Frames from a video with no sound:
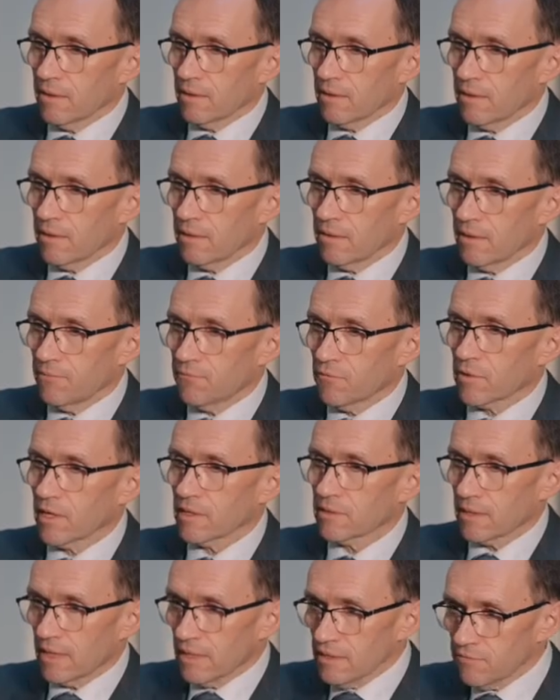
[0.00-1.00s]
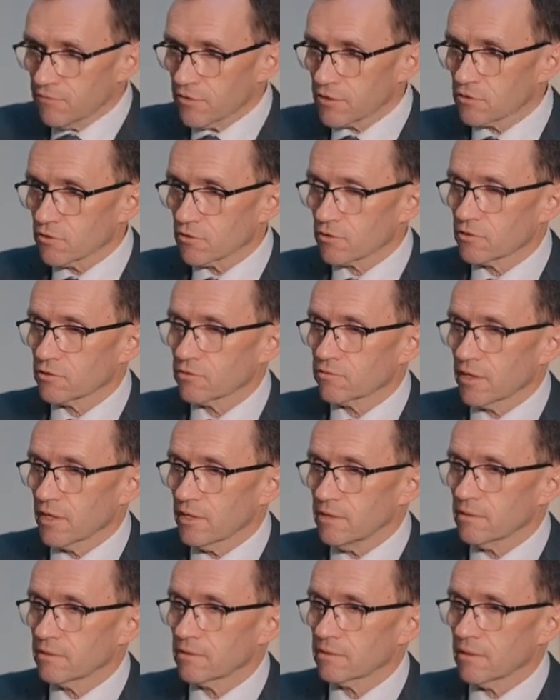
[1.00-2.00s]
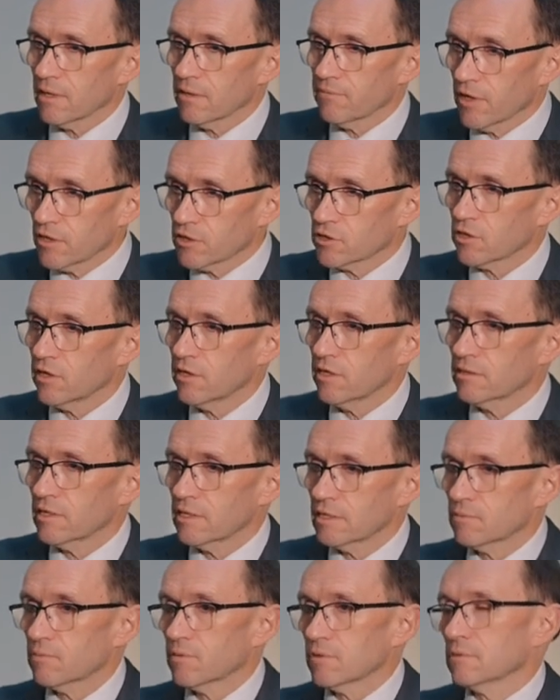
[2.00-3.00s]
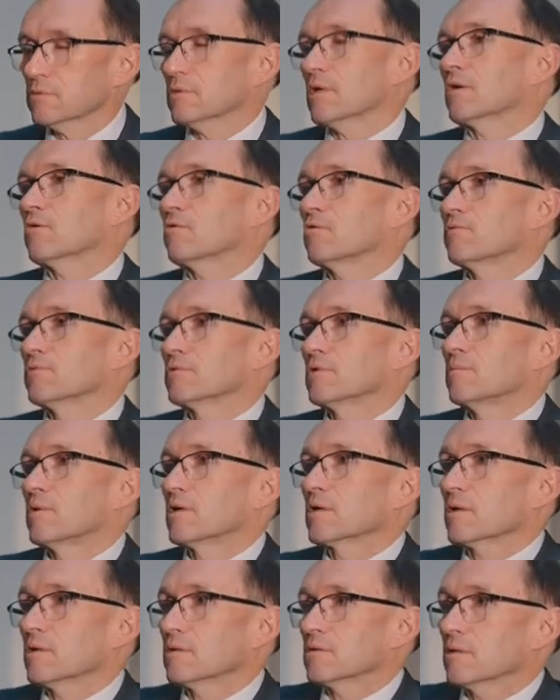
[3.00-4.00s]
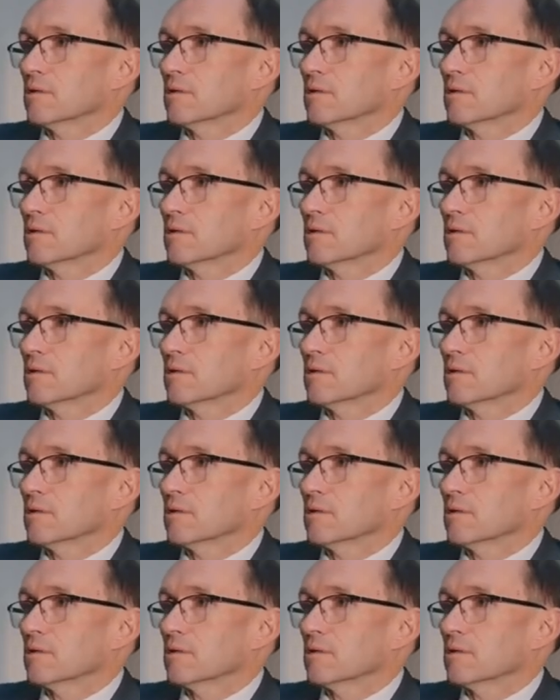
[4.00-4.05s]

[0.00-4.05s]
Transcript: infrastructure right, eventually this will take over the market.